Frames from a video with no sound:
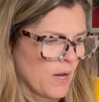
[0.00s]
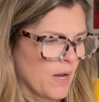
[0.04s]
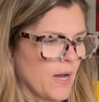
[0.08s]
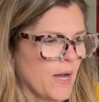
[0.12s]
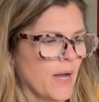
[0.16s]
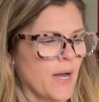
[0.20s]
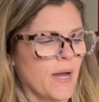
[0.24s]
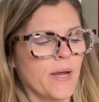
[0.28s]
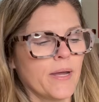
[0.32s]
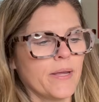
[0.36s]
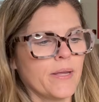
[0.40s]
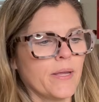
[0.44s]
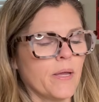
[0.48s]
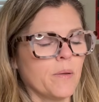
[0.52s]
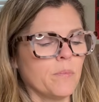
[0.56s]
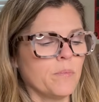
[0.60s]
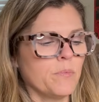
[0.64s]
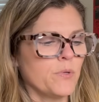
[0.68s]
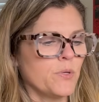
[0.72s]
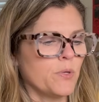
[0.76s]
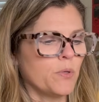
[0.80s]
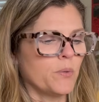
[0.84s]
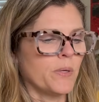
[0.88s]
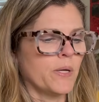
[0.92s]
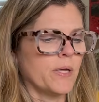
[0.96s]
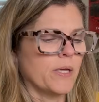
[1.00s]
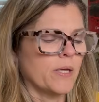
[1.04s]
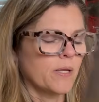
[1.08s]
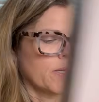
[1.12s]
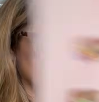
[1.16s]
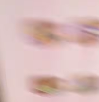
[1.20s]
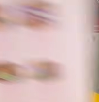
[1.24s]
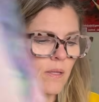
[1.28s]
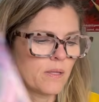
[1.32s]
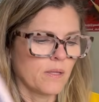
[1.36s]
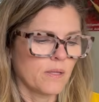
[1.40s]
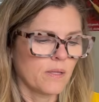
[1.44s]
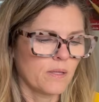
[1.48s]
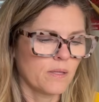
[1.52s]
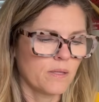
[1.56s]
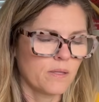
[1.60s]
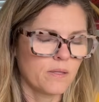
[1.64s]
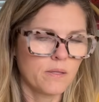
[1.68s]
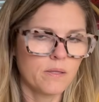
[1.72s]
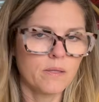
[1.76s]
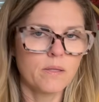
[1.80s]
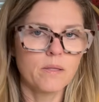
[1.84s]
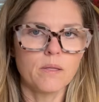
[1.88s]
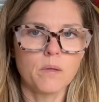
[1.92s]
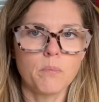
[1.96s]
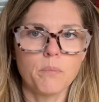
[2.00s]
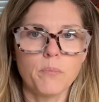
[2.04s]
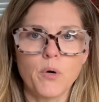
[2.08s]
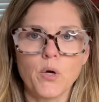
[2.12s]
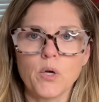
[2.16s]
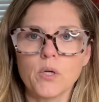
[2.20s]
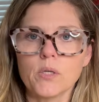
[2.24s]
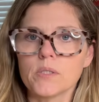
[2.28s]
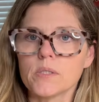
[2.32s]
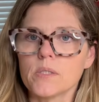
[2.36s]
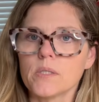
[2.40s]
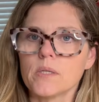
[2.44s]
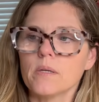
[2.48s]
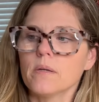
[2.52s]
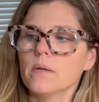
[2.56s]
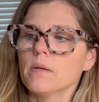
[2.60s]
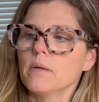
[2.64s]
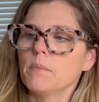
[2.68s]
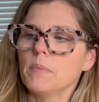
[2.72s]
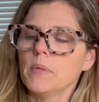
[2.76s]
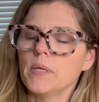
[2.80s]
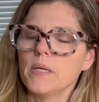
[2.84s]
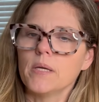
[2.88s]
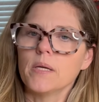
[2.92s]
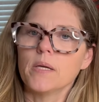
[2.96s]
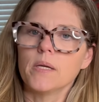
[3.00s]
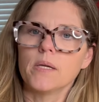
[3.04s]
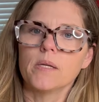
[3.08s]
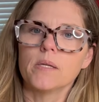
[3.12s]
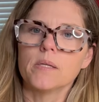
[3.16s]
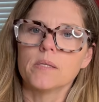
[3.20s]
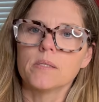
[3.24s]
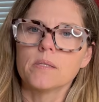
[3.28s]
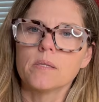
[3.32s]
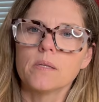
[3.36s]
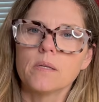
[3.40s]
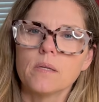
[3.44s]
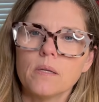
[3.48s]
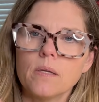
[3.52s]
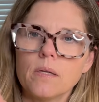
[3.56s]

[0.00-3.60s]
I am doing the books because